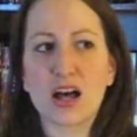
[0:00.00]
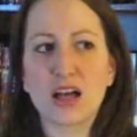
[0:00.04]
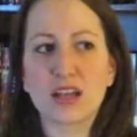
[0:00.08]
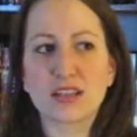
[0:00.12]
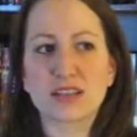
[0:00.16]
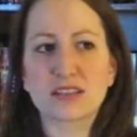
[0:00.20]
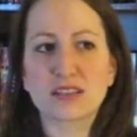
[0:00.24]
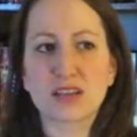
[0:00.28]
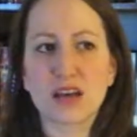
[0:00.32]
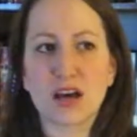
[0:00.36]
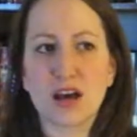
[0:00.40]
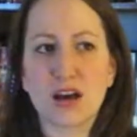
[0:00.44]

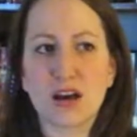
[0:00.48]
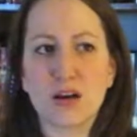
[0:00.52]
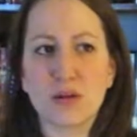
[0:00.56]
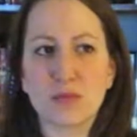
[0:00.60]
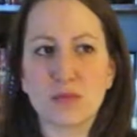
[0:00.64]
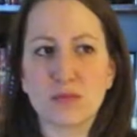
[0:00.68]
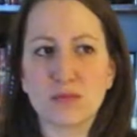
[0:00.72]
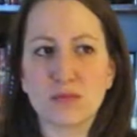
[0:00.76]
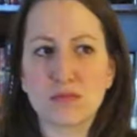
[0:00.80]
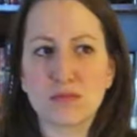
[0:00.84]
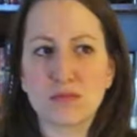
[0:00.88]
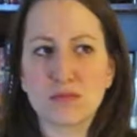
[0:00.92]

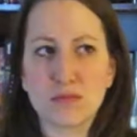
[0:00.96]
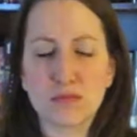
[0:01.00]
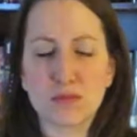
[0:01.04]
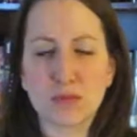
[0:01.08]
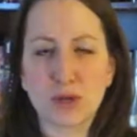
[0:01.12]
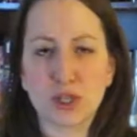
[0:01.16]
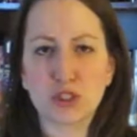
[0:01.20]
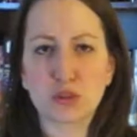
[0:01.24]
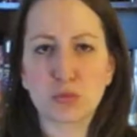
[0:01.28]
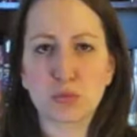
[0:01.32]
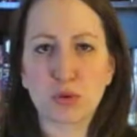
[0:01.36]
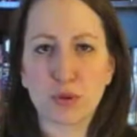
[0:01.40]
some
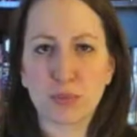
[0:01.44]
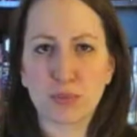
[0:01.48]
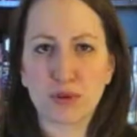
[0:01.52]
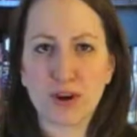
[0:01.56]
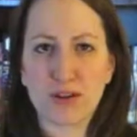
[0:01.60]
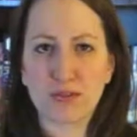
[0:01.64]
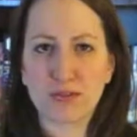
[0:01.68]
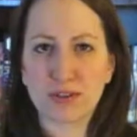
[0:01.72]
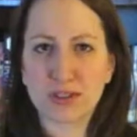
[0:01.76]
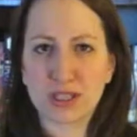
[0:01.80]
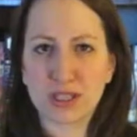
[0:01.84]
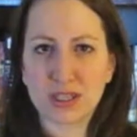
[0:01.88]
much more
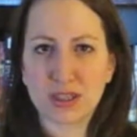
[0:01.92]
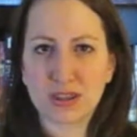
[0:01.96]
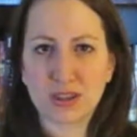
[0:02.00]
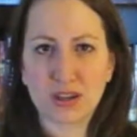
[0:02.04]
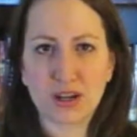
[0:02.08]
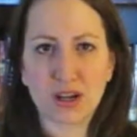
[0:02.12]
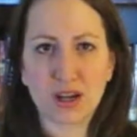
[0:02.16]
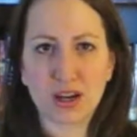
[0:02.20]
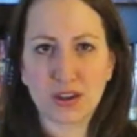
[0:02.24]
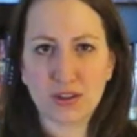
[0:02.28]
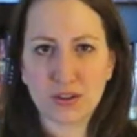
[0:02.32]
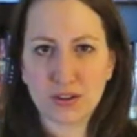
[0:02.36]
prevalent
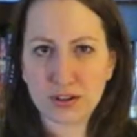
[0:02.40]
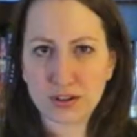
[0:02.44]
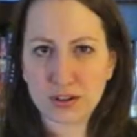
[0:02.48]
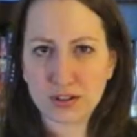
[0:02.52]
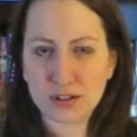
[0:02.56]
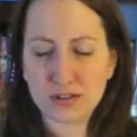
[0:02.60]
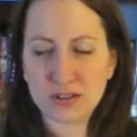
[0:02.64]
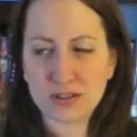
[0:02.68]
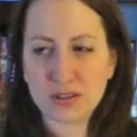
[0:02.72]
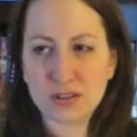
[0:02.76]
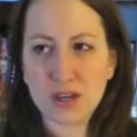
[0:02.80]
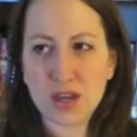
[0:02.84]
than
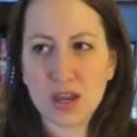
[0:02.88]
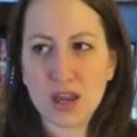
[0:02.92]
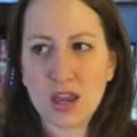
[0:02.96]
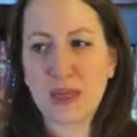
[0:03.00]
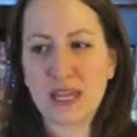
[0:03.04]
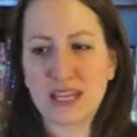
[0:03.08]
others.